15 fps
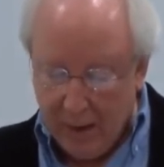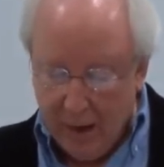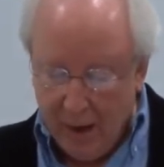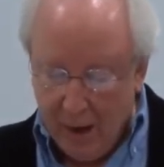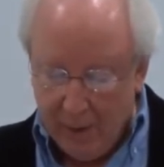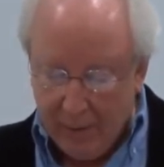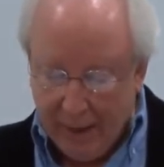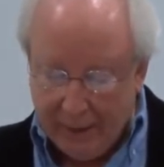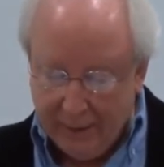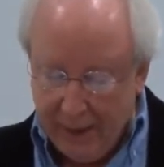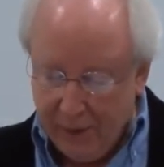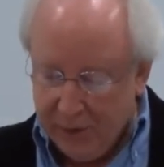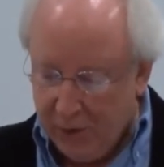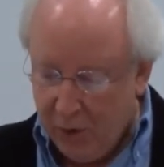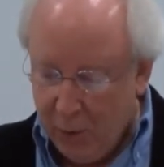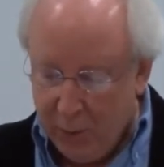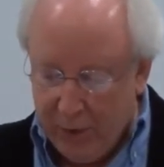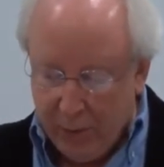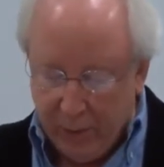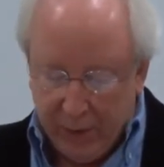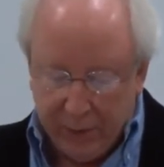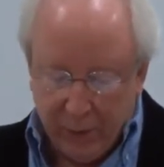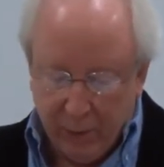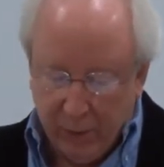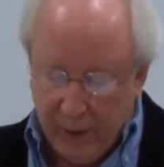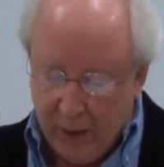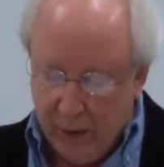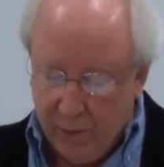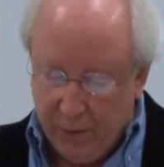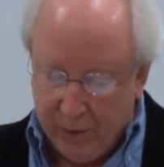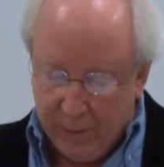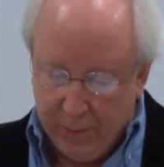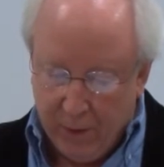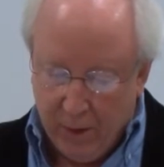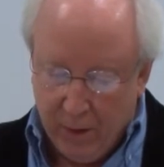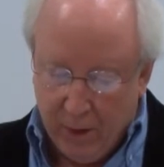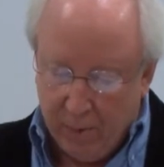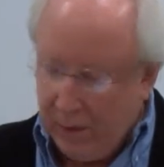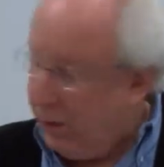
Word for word: Um, I'd like to open with a, re uh, with a poem.